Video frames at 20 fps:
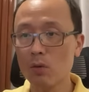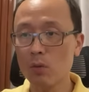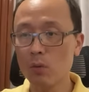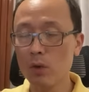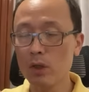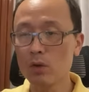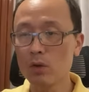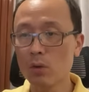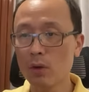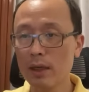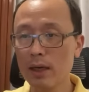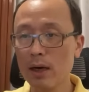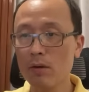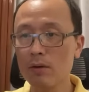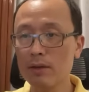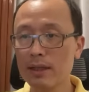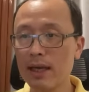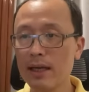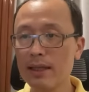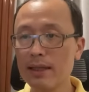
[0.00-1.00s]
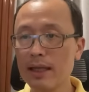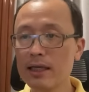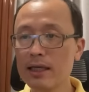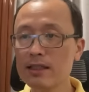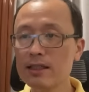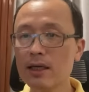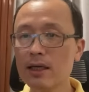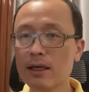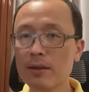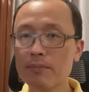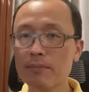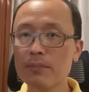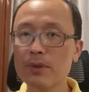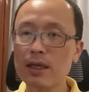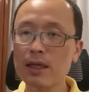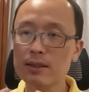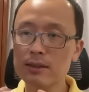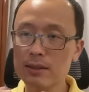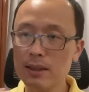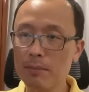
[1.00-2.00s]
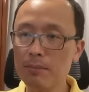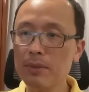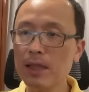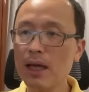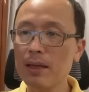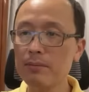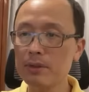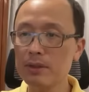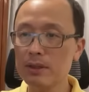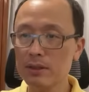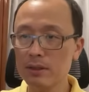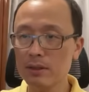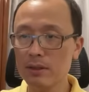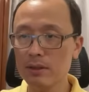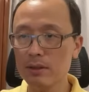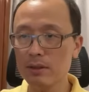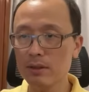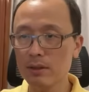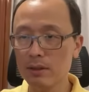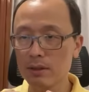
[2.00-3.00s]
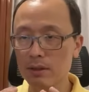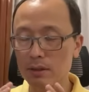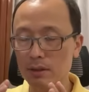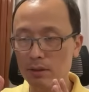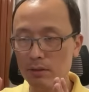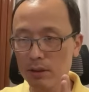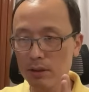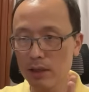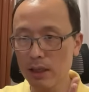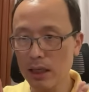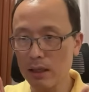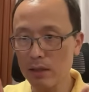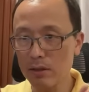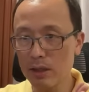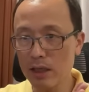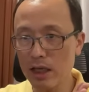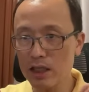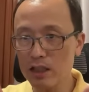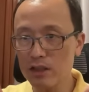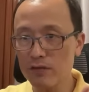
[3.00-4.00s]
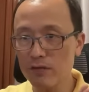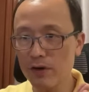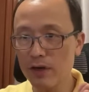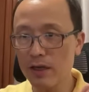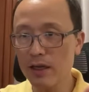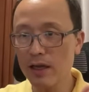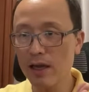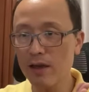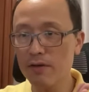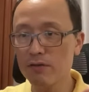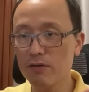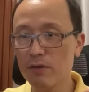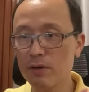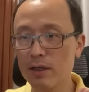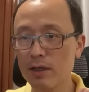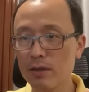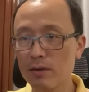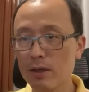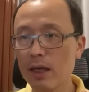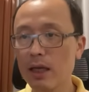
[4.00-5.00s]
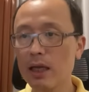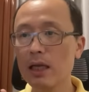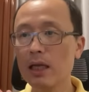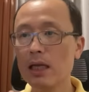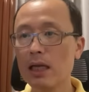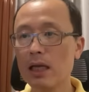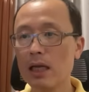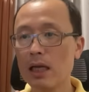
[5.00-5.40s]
We don't want there is sometimes you gotta gauge very carefully. Okay.